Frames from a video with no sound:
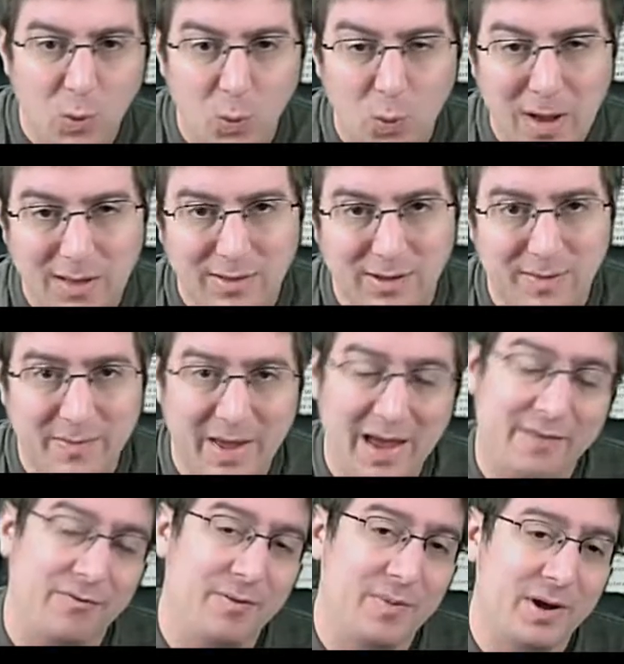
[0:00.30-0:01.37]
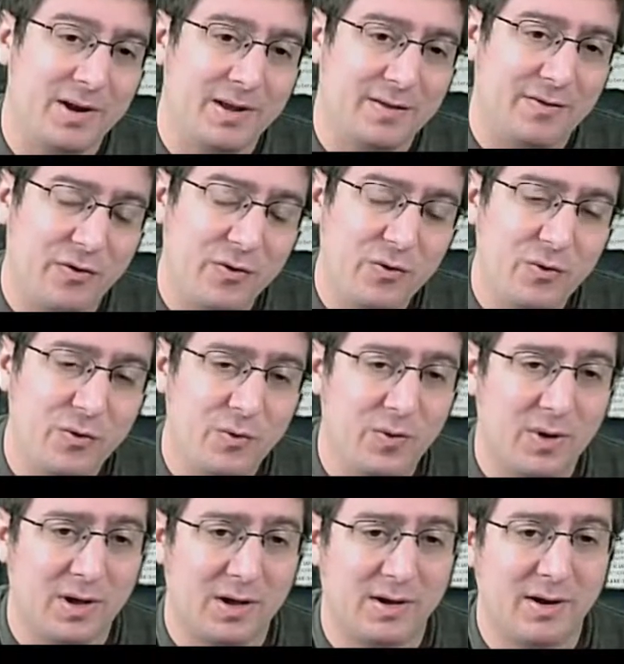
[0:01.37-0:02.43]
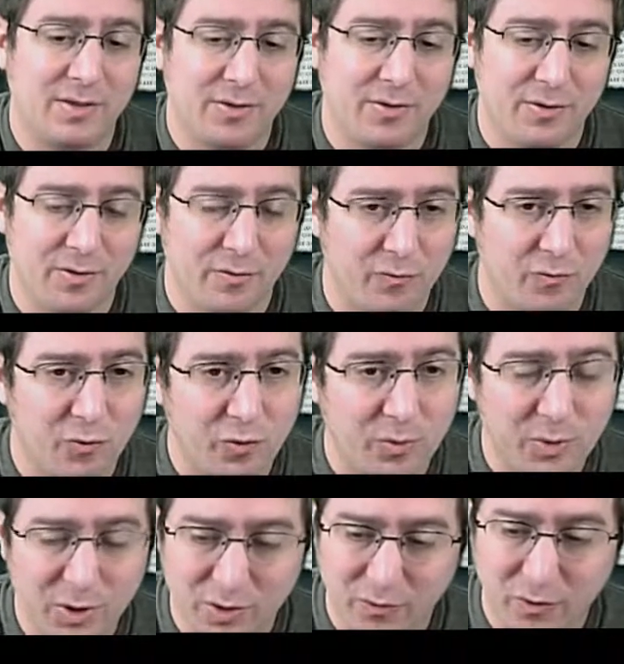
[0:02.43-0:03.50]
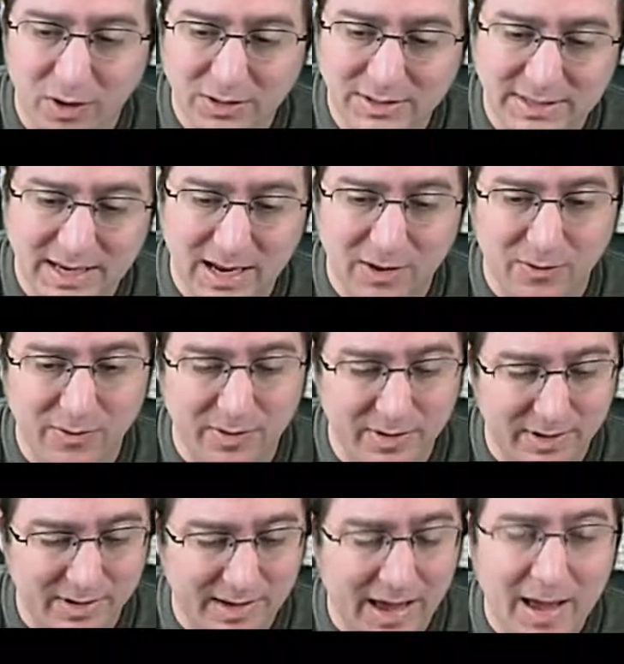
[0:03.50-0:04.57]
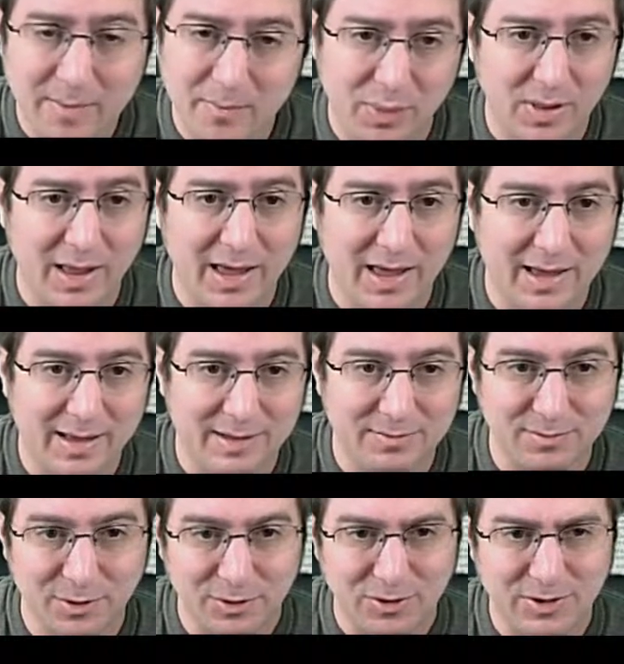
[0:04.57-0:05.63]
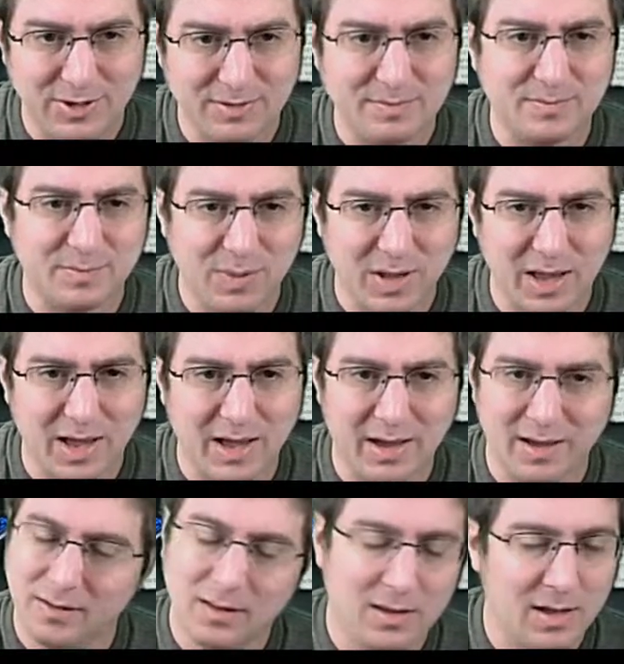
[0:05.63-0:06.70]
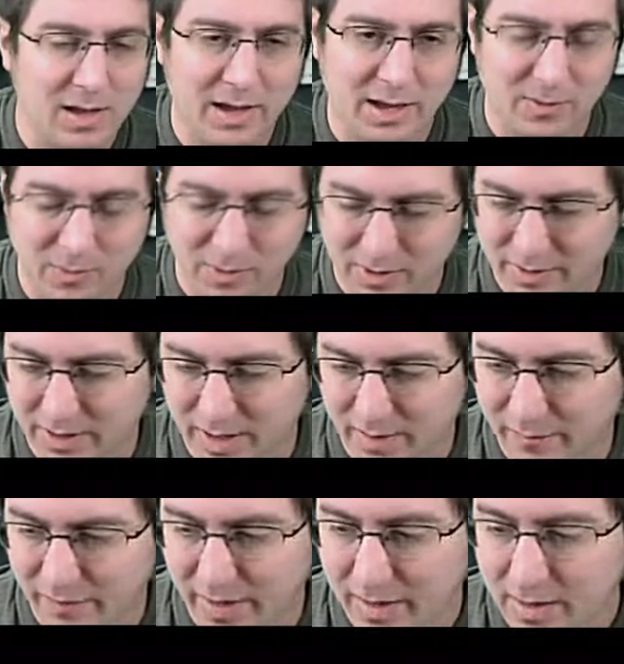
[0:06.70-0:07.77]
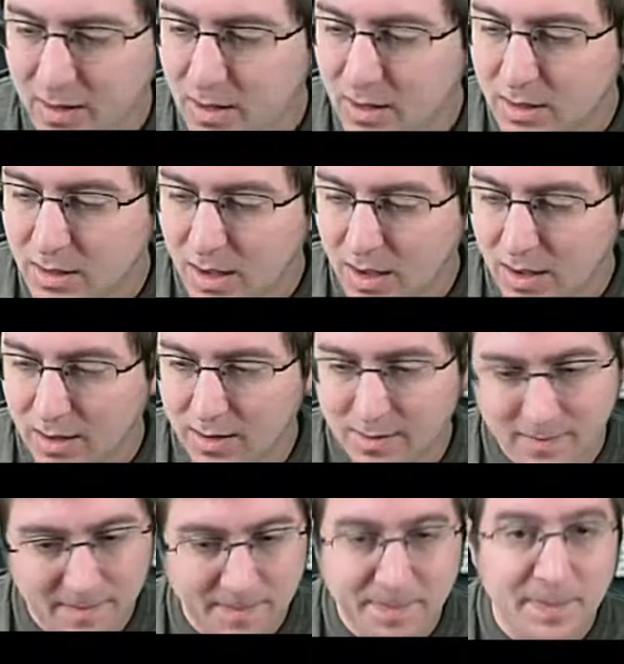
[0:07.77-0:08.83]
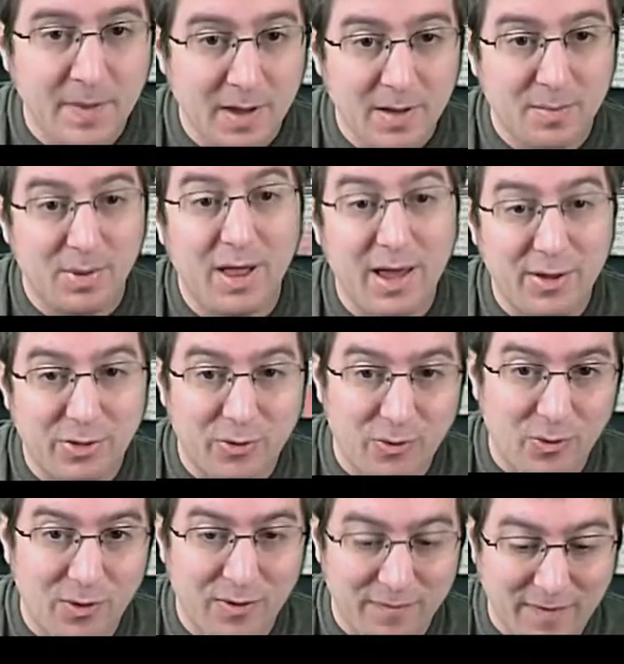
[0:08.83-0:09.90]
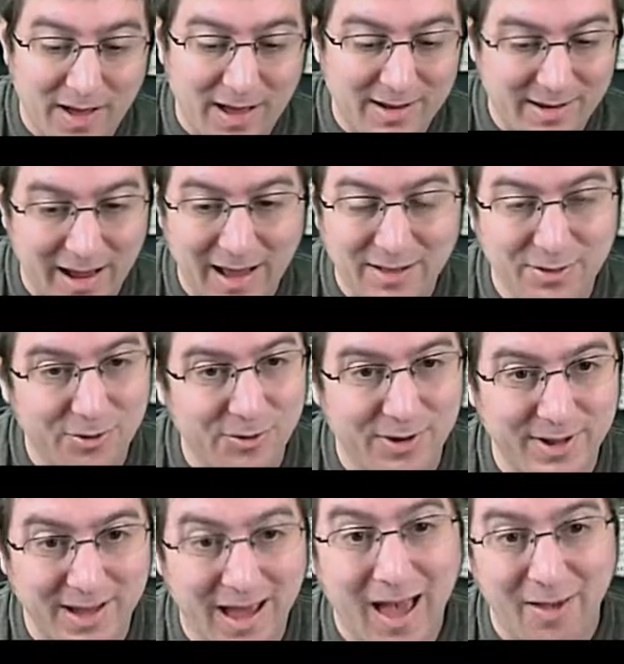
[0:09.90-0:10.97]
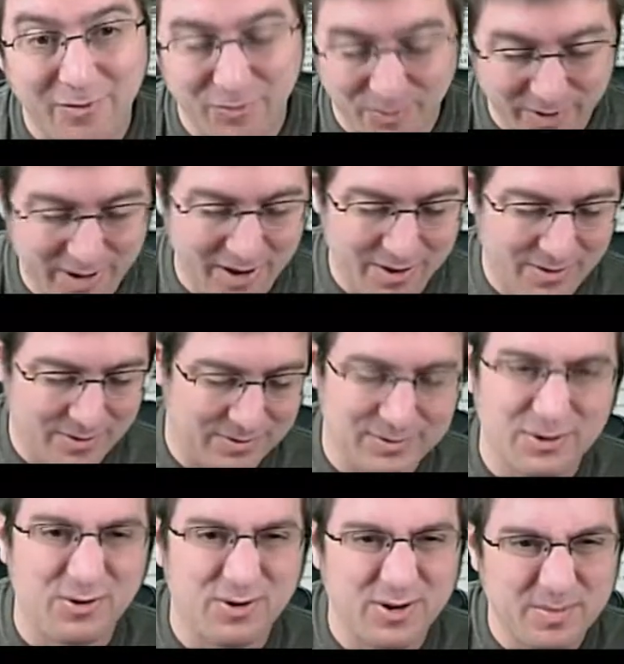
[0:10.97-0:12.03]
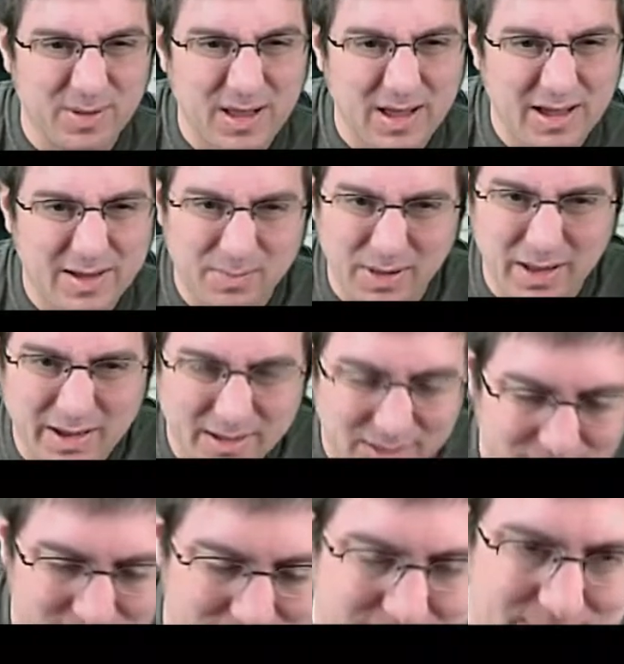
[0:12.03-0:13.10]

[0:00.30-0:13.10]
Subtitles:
Welcome everybody to another Rulebook rundown gameplay, learn and play. I gotta work on the name for that. Playing through Horrified and learning as we go. Learn and play and learn?